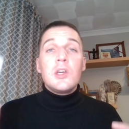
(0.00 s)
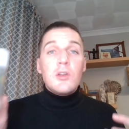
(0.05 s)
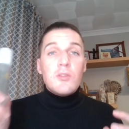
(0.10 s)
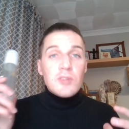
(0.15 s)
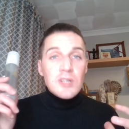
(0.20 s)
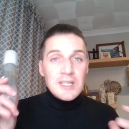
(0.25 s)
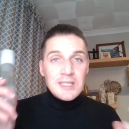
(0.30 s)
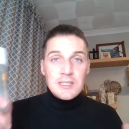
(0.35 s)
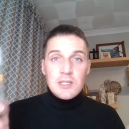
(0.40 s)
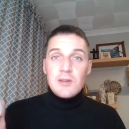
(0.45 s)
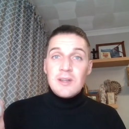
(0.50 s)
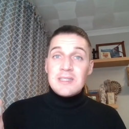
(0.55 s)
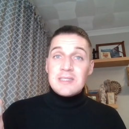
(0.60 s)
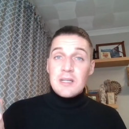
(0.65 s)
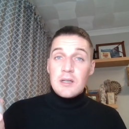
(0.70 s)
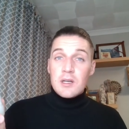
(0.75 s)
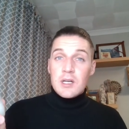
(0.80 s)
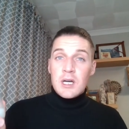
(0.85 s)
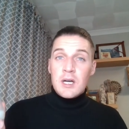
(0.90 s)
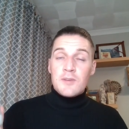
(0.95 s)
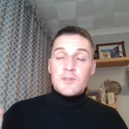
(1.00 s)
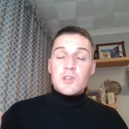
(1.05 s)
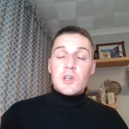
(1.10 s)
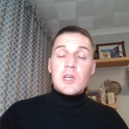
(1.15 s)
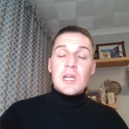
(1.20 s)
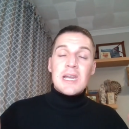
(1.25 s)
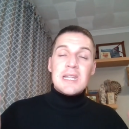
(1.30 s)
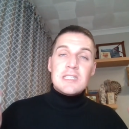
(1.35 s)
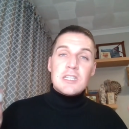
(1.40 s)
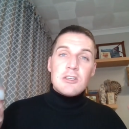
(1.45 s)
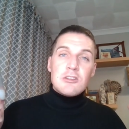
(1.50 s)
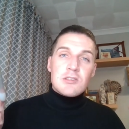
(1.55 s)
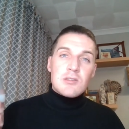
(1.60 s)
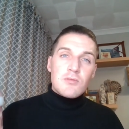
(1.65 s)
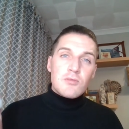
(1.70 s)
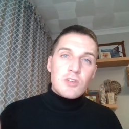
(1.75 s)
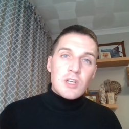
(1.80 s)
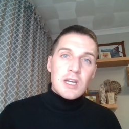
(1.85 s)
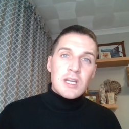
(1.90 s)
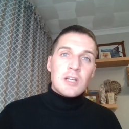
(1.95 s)
you really do need to look after it. You need to use
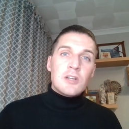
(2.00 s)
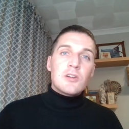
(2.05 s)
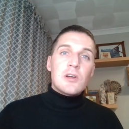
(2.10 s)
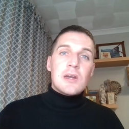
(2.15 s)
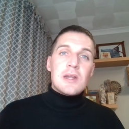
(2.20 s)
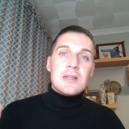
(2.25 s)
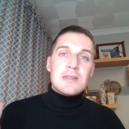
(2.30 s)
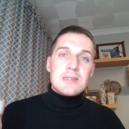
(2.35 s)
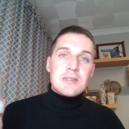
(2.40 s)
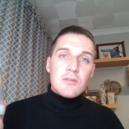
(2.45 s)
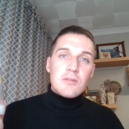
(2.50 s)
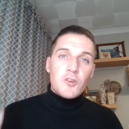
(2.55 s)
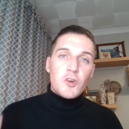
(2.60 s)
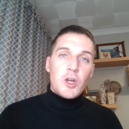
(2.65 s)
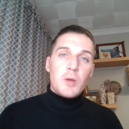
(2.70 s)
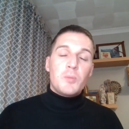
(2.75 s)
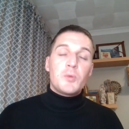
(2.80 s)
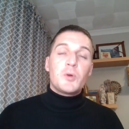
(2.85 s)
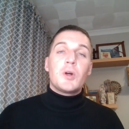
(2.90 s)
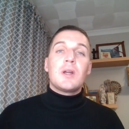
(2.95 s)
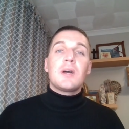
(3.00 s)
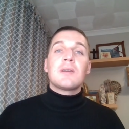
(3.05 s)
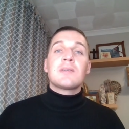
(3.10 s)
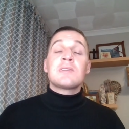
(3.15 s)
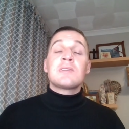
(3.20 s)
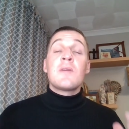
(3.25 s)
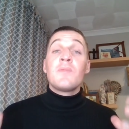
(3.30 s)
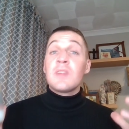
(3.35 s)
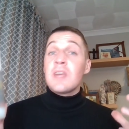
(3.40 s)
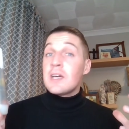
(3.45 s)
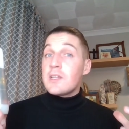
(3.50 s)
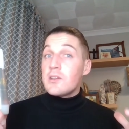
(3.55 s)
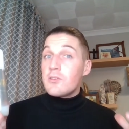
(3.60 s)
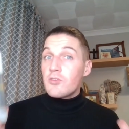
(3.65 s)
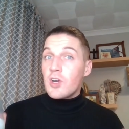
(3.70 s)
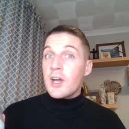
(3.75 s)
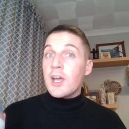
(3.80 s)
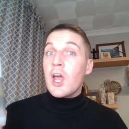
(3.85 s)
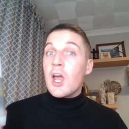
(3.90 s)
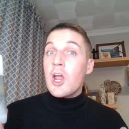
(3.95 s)
the right ingredients, the right products, and the
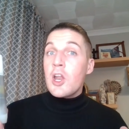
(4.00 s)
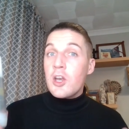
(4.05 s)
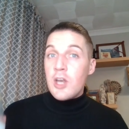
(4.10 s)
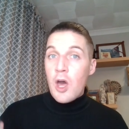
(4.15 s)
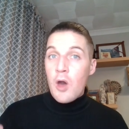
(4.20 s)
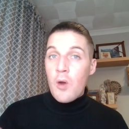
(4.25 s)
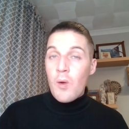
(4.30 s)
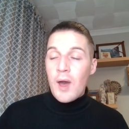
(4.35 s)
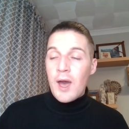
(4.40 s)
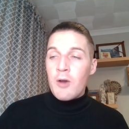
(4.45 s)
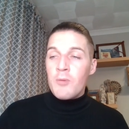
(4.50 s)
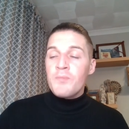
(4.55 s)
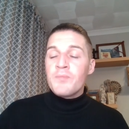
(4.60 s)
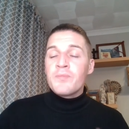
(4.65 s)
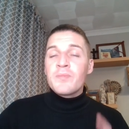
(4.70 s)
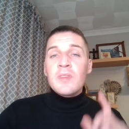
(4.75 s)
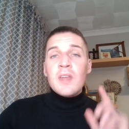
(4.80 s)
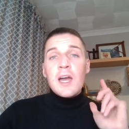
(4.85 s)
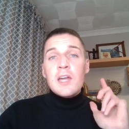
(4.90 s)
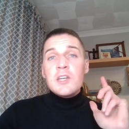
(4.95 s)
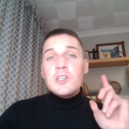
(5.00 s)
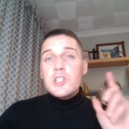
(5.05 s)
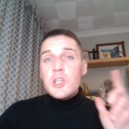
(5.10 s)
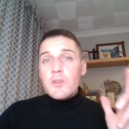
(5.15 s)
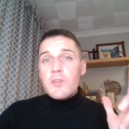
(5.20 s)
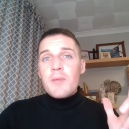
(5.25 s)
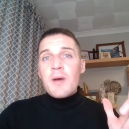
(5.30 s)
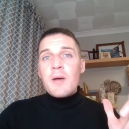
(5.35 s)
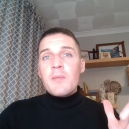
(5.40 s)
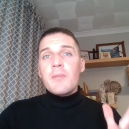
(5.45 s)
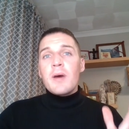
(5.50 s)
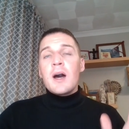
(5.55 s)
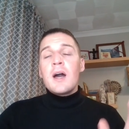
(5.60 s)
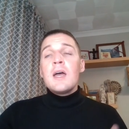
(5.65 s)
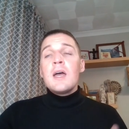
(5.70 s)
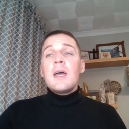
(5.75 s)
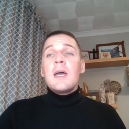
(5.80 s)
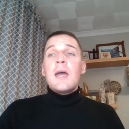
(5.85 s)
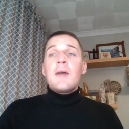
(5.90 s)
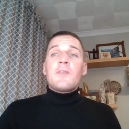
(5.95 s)
right know-how. And do remember,
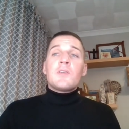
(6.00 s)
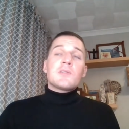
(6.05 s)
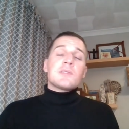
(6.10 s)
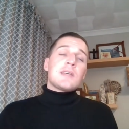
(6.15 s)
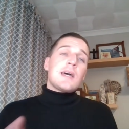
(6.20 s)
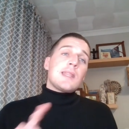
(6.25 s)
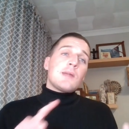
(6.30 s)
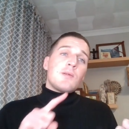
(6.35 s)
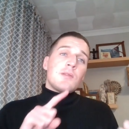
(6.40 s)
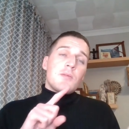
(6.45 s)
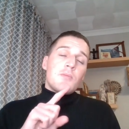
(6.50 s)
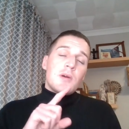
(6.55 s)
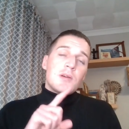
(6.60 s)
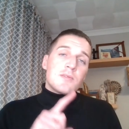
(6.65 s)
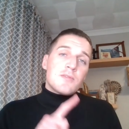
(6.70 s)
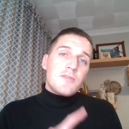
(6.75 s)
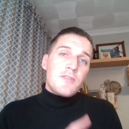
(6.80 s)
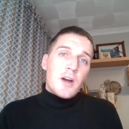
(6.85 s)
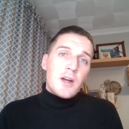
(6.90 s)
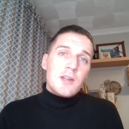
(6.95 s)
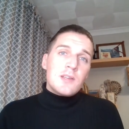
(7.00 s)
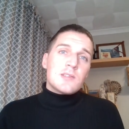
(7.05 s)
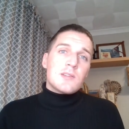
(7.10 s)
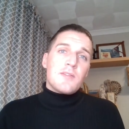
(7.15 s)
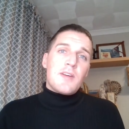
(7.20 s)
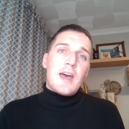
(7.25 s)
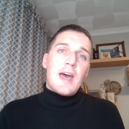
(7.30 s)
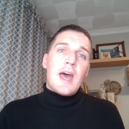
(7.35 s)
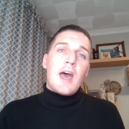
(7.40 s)
if you're sat there with the most finest of